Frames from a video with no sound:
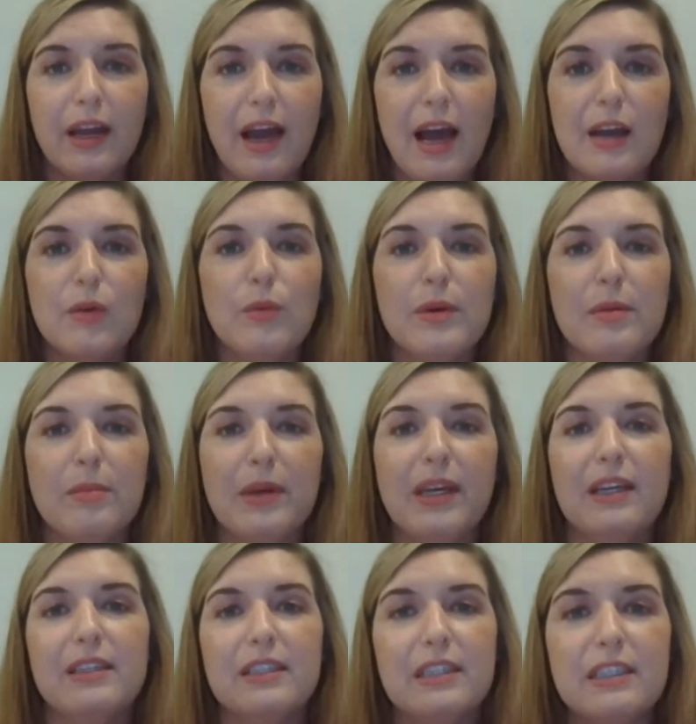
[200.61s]
How do we
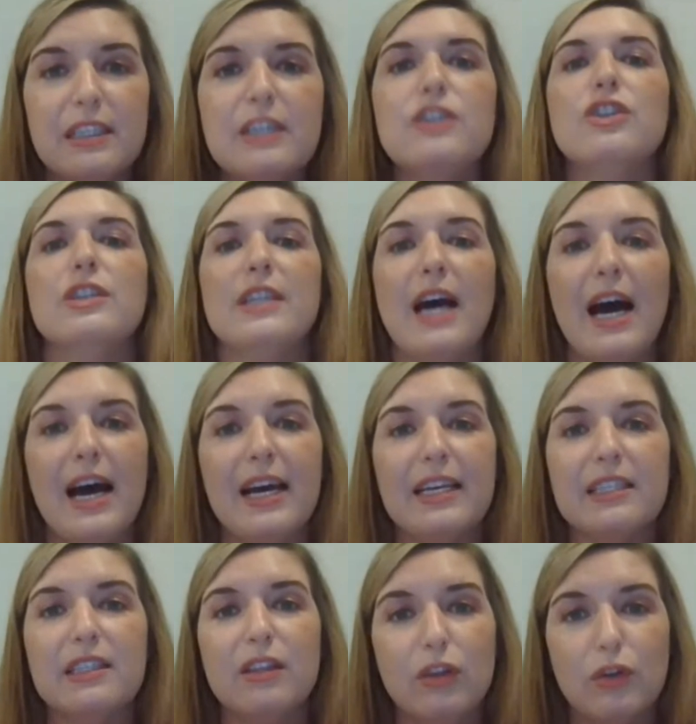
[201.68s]
begin to
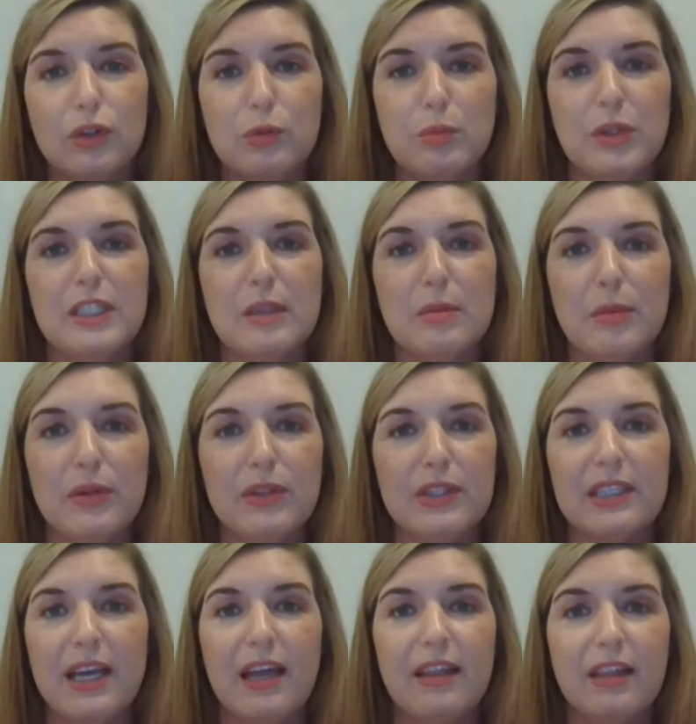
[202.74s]
digitize those principles
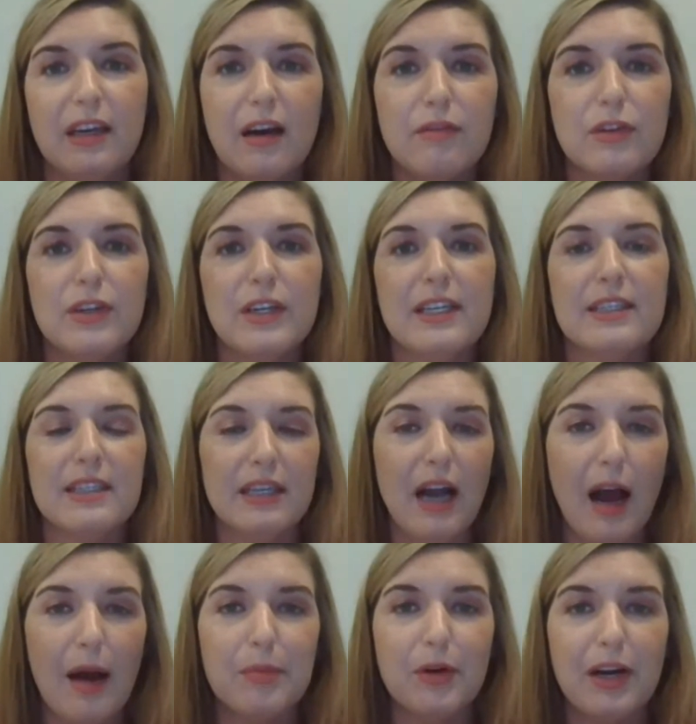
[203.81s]
and the governance and
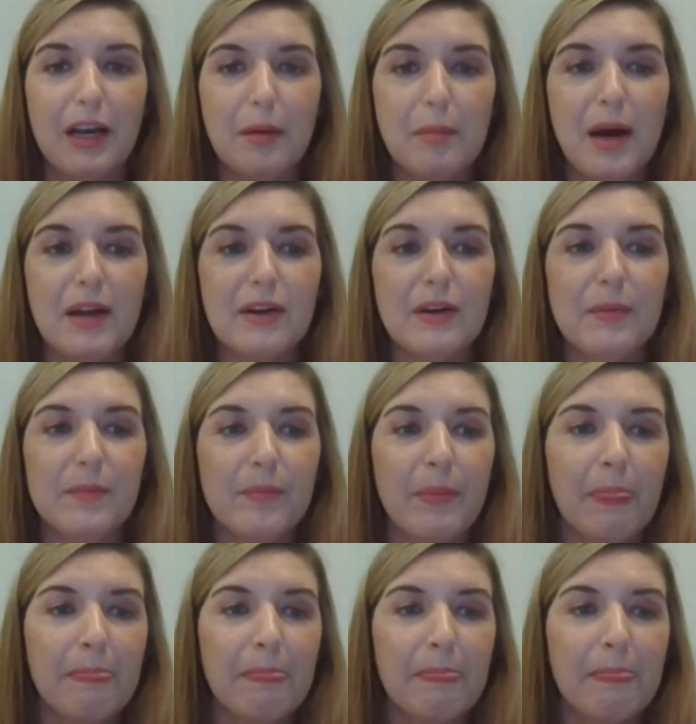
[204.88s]
operating model?